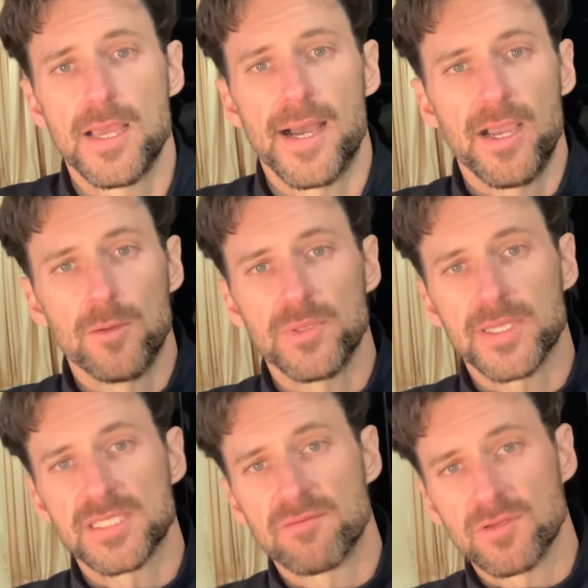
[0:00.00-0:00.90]
I hope you
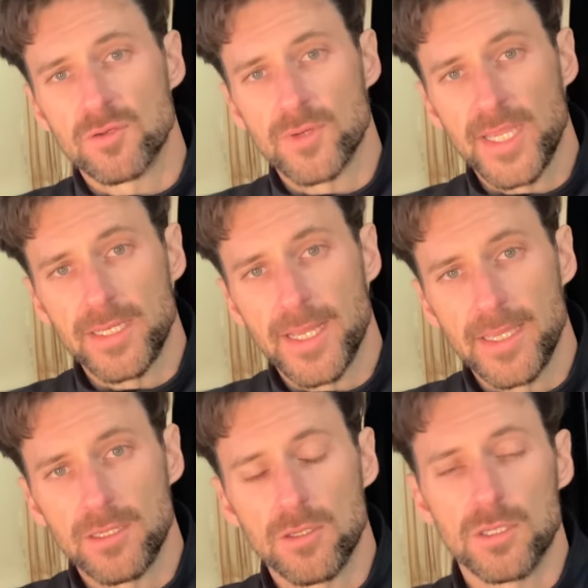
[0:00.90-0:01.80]
guys have a great
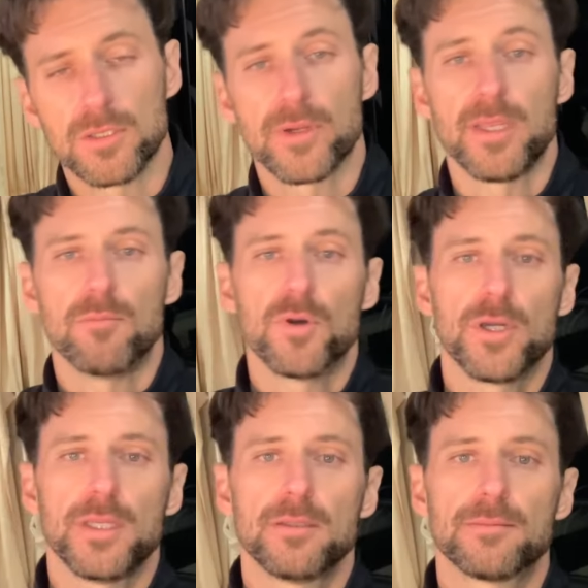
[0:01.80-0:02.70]
night or a great
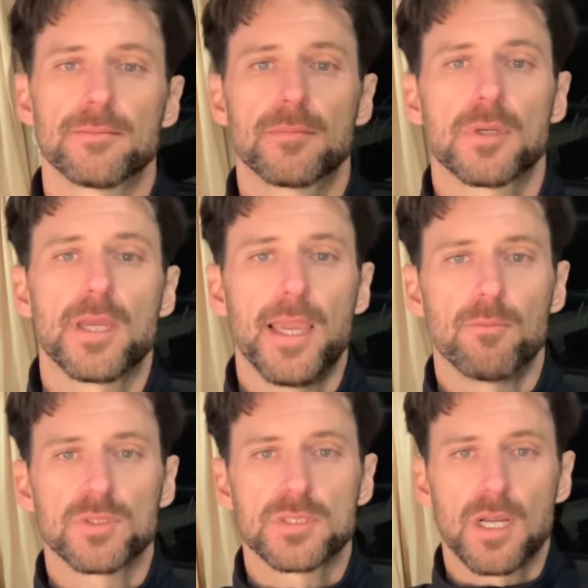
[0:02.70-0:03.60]
morning, and
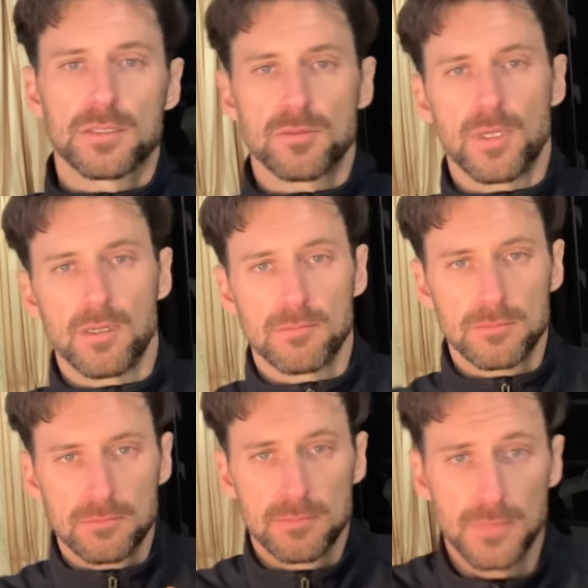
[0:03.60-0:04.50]
we'll talk tomorrow.
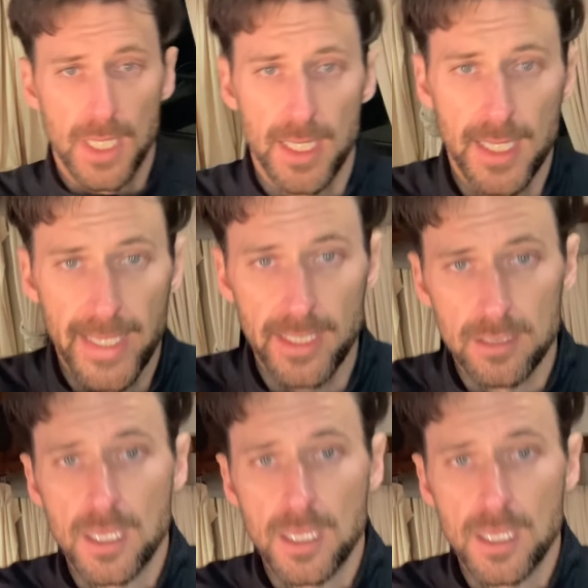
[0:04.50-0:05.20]
Late.